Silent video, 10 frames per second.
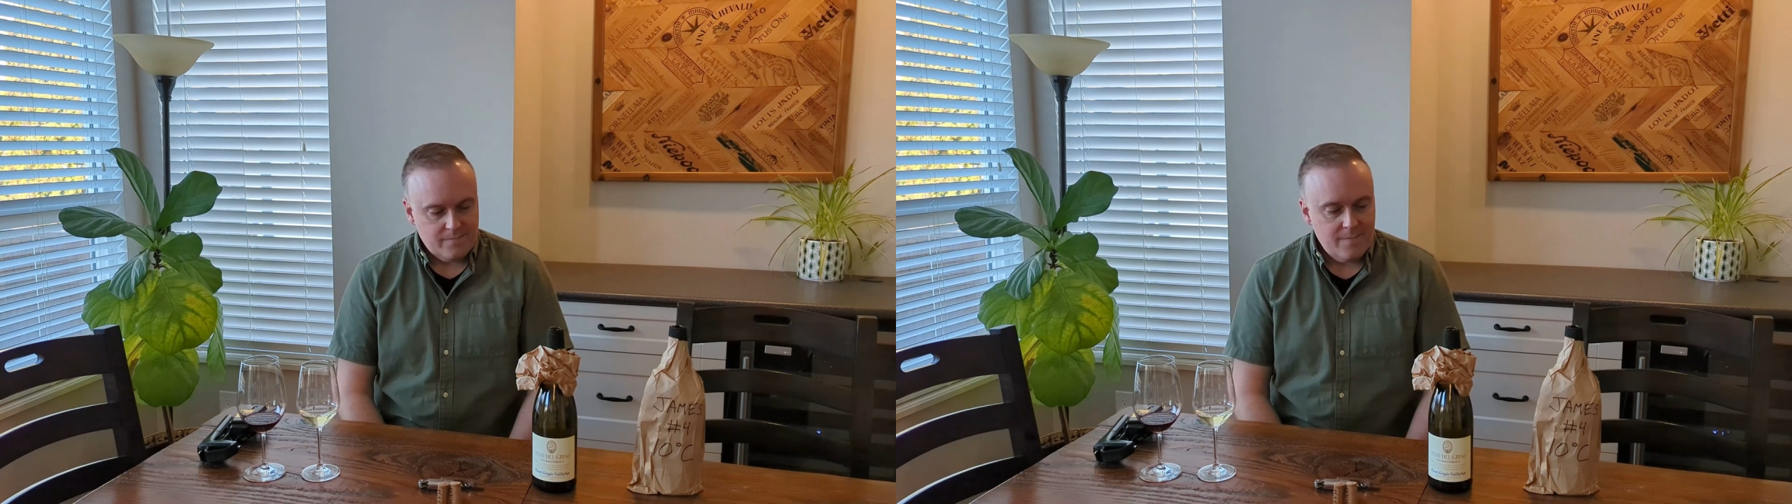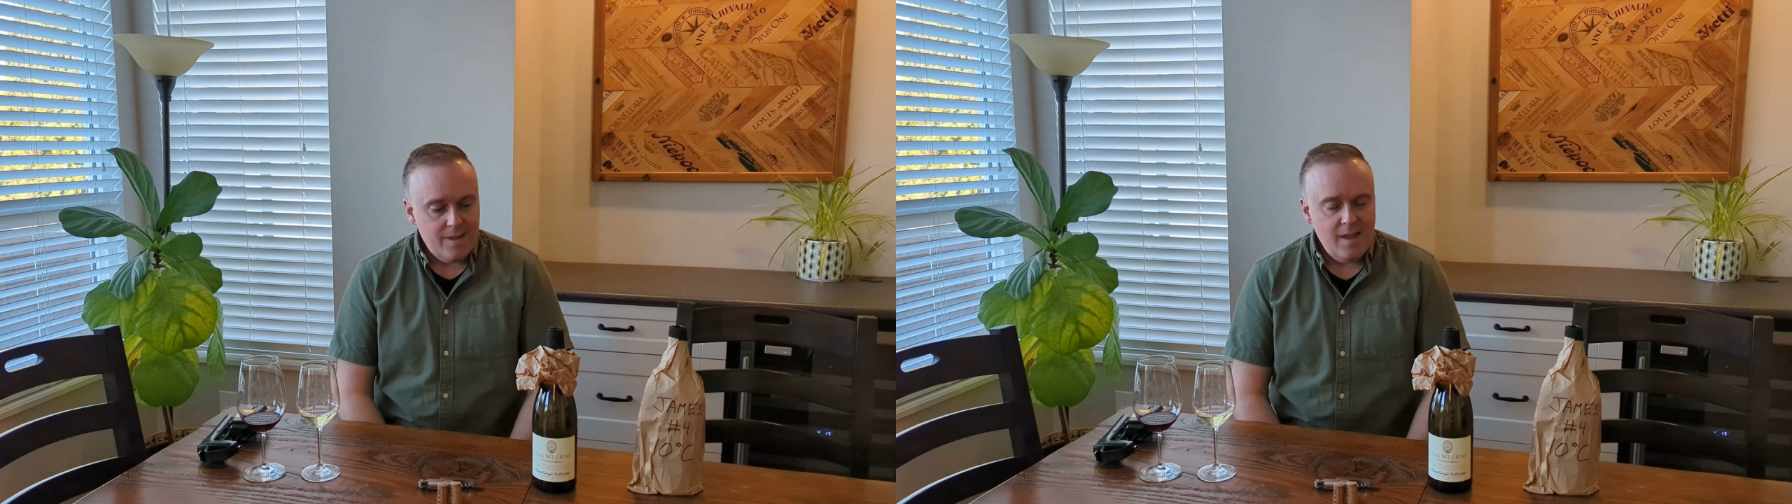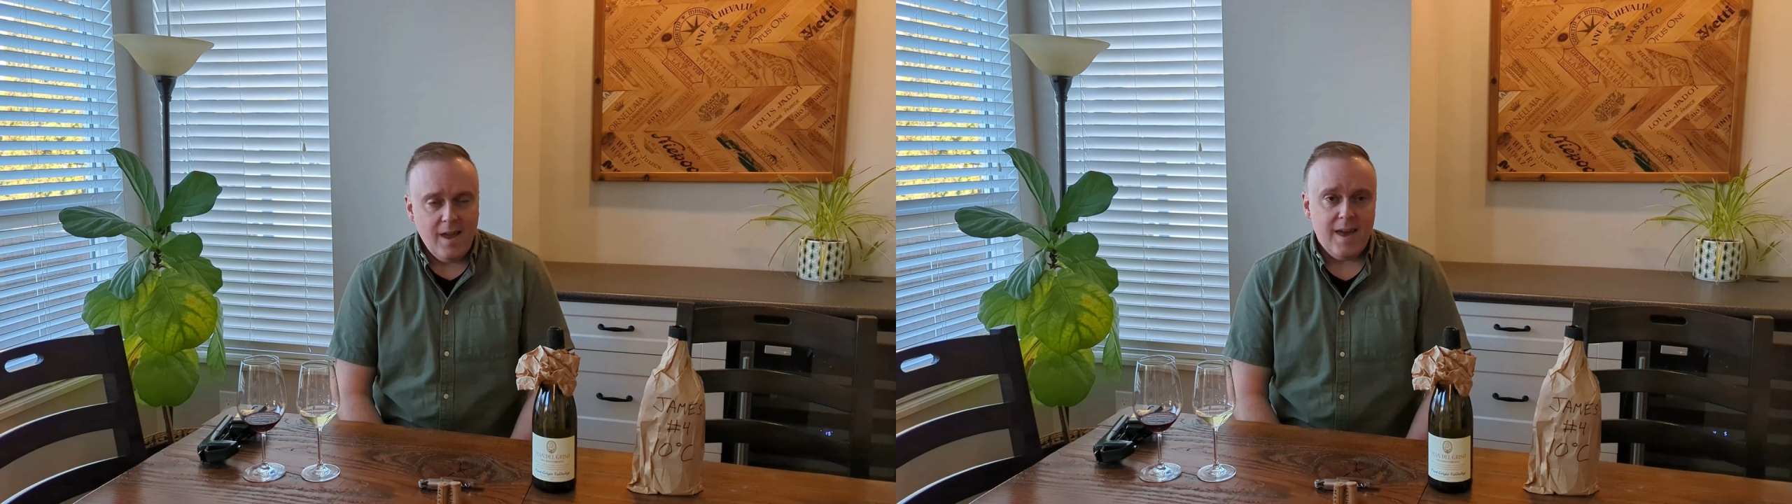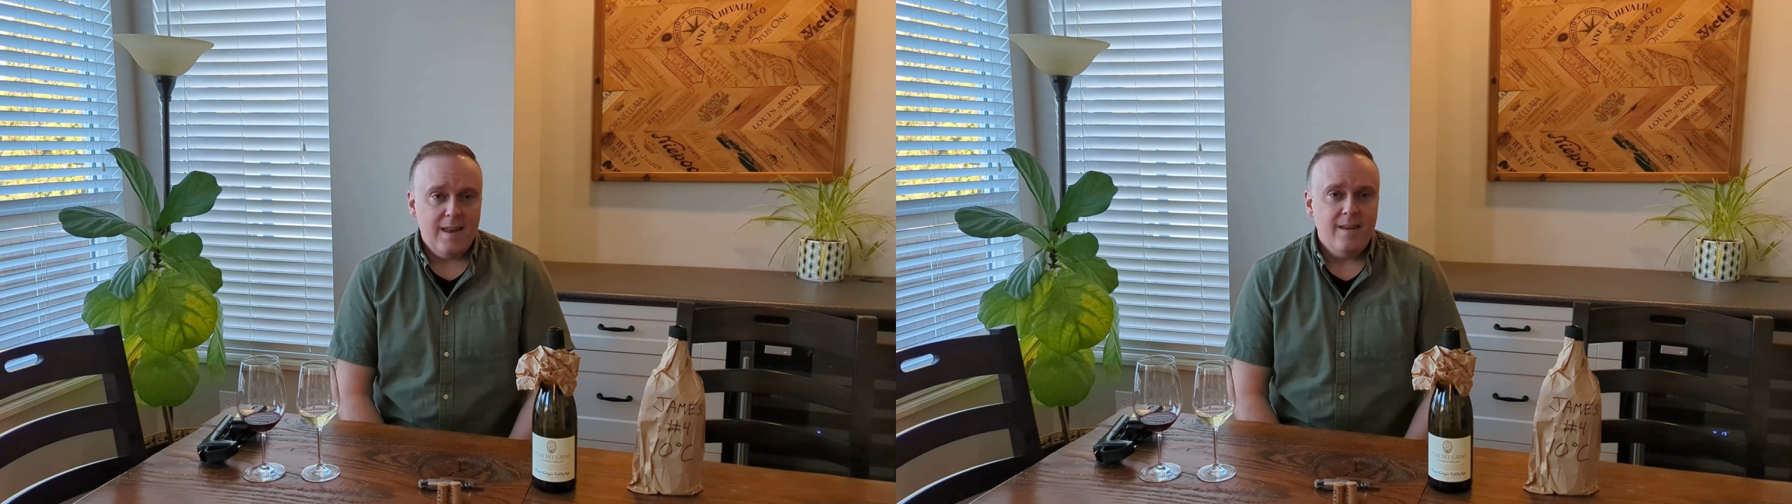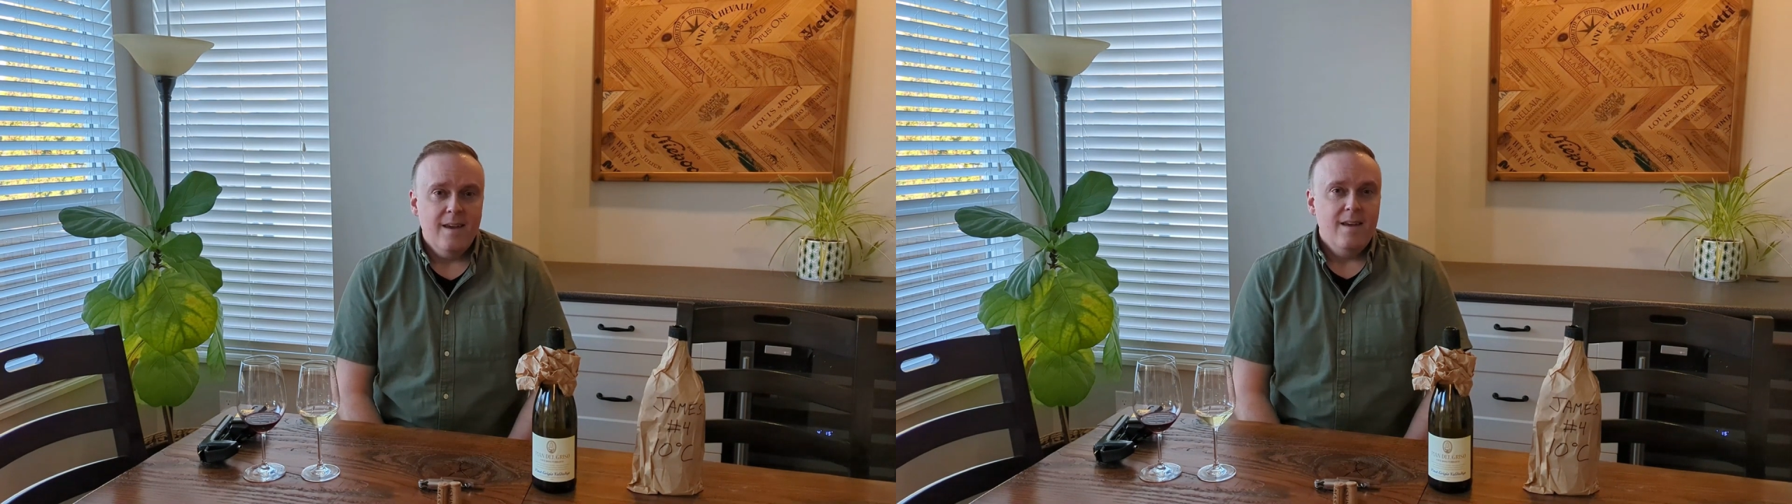And
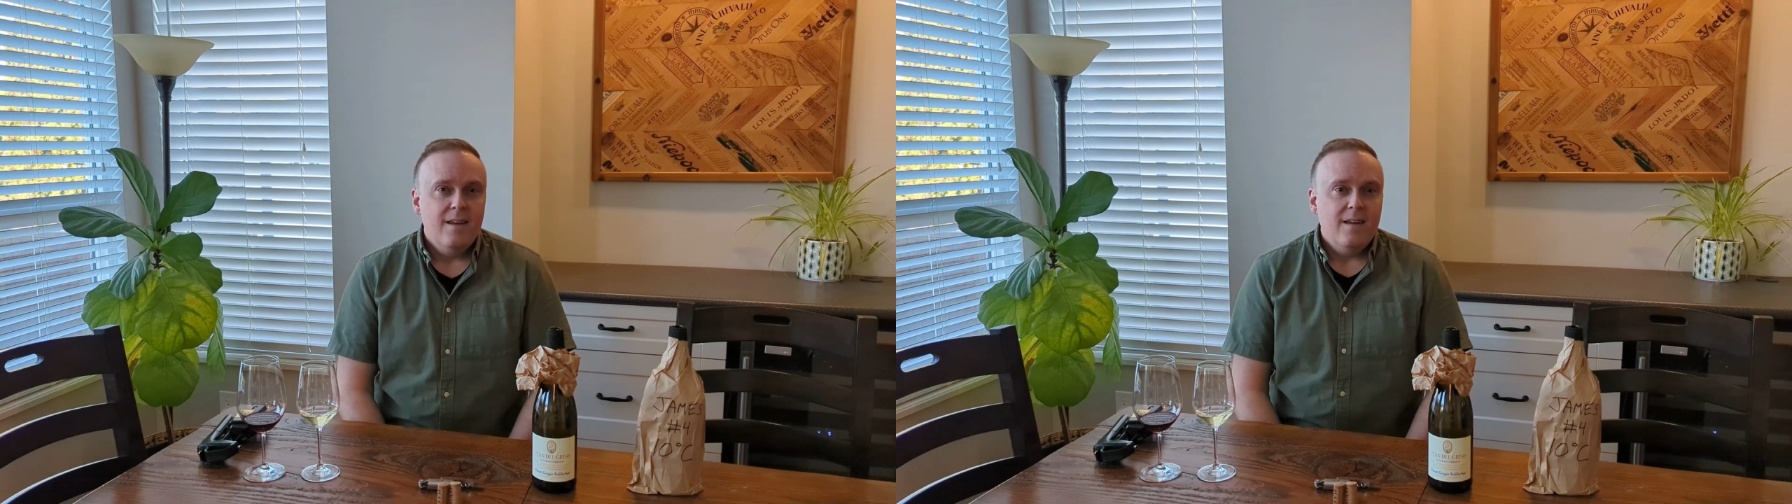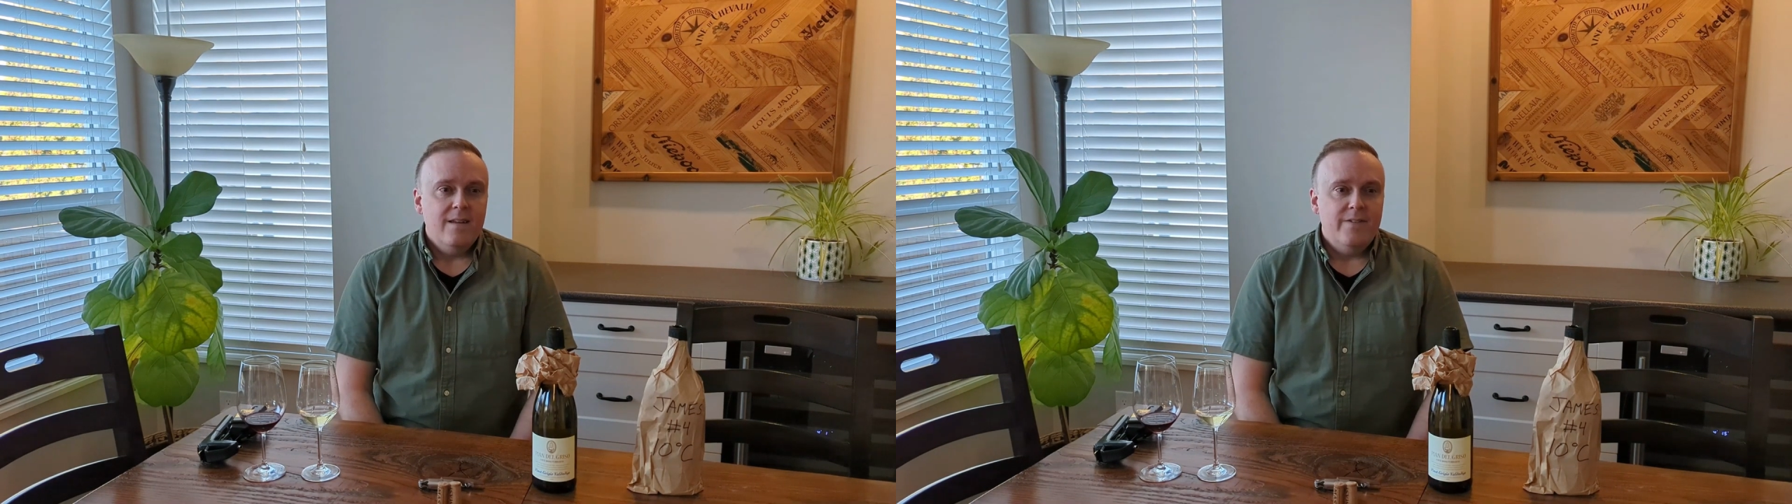there